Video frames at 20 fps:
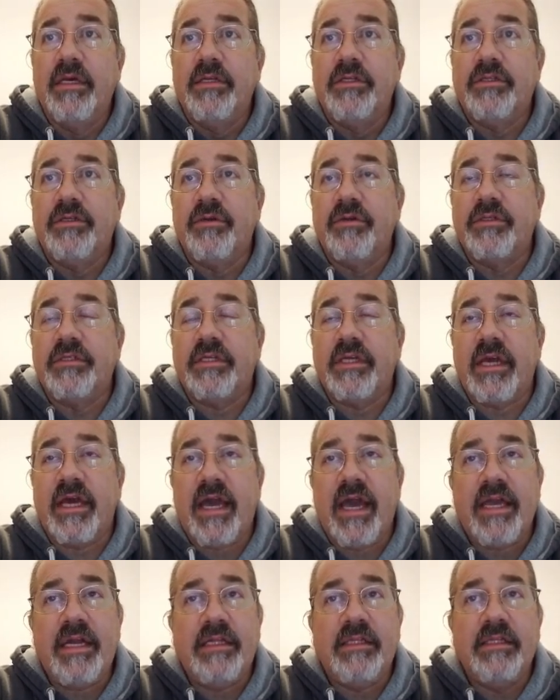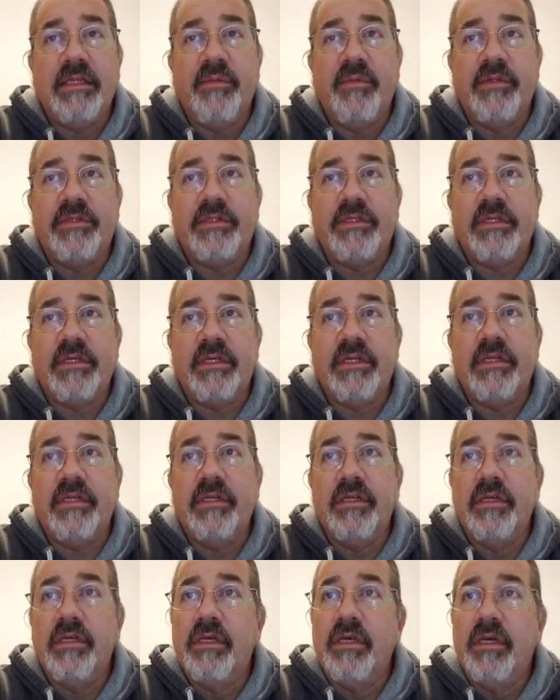So it's kind of limited,
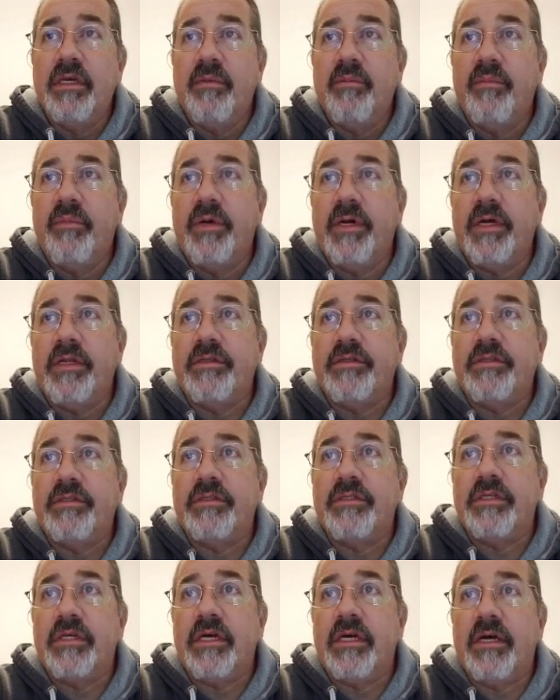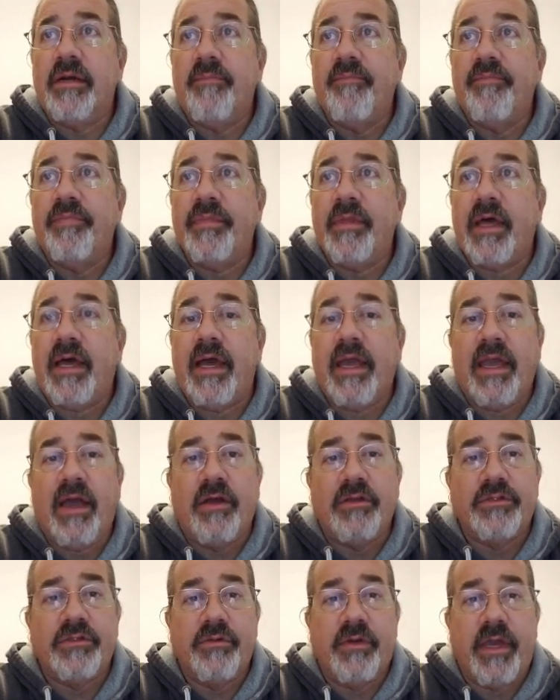but I
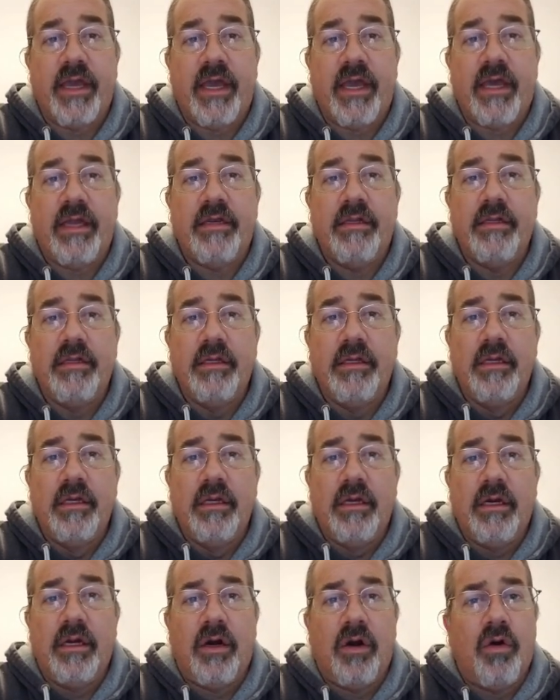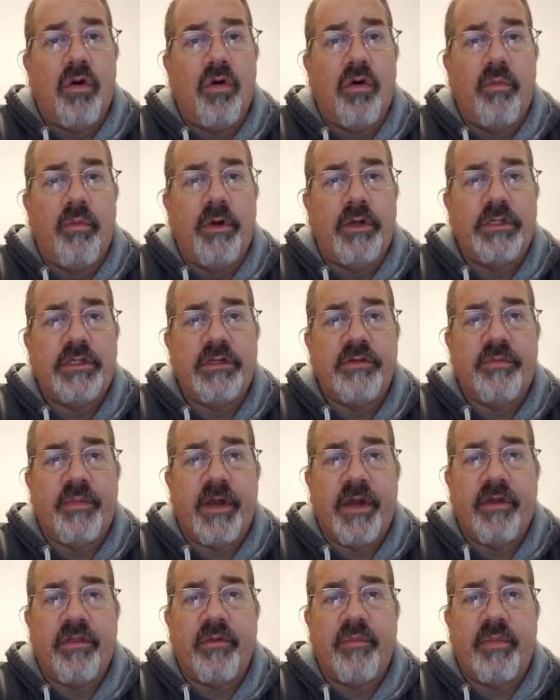also had a whole bunch of
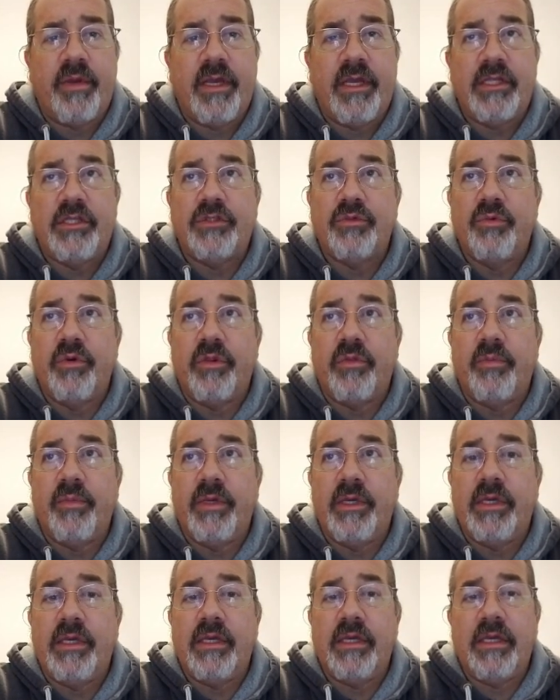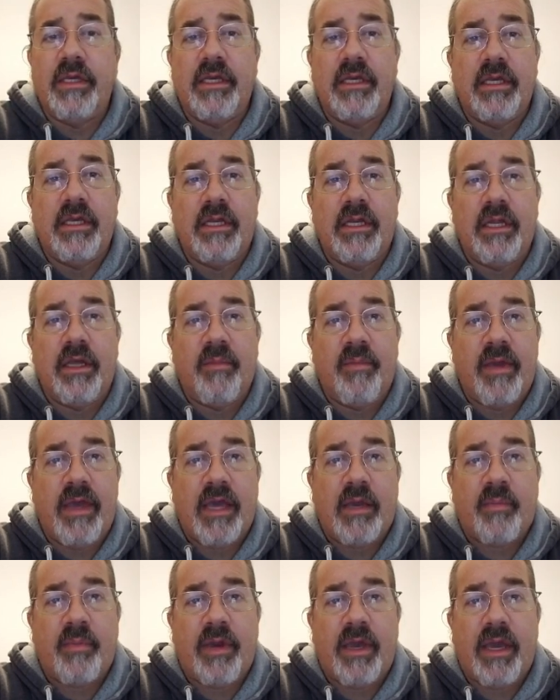my other paints with me in a
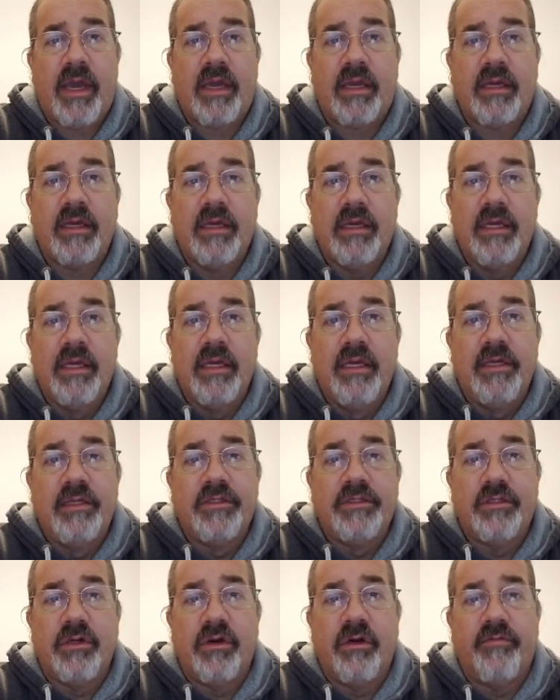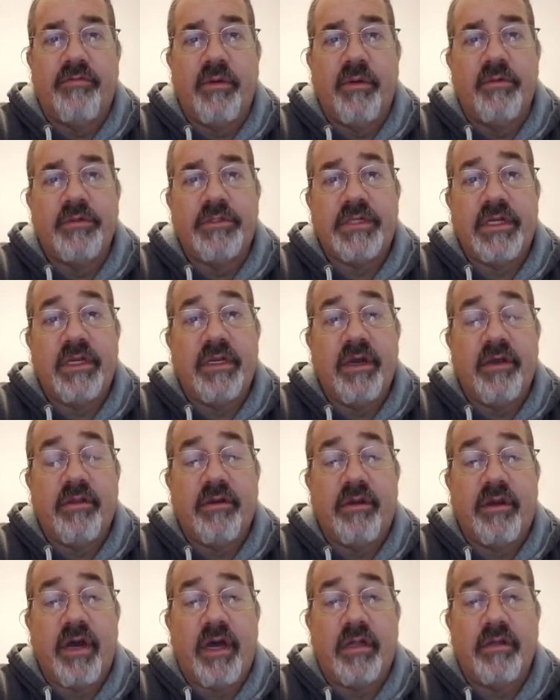backpack. So if there was any
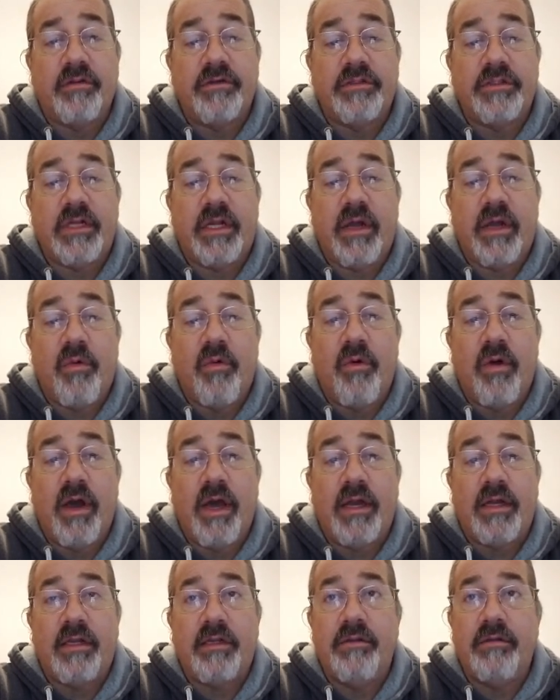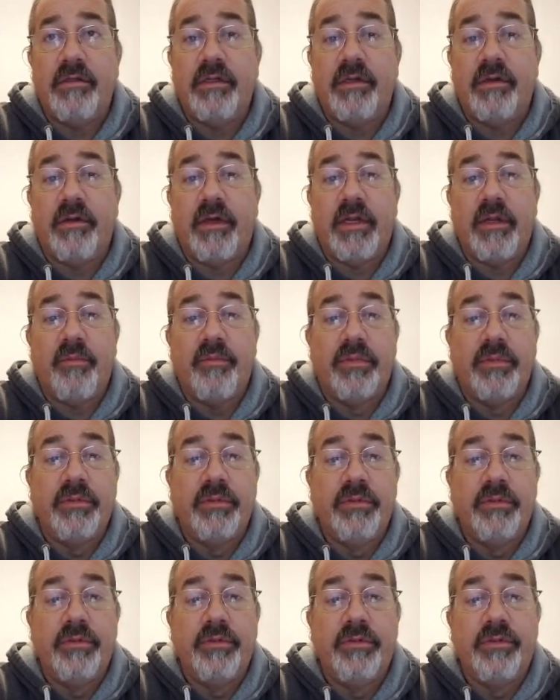other colors that I wanted, any
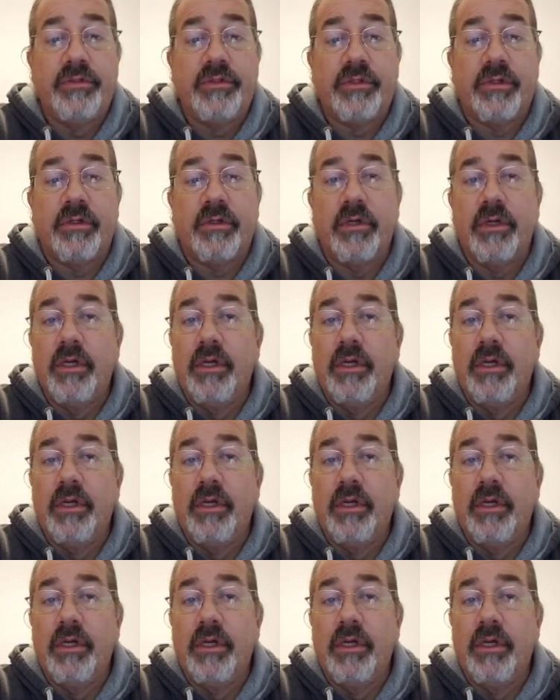blues or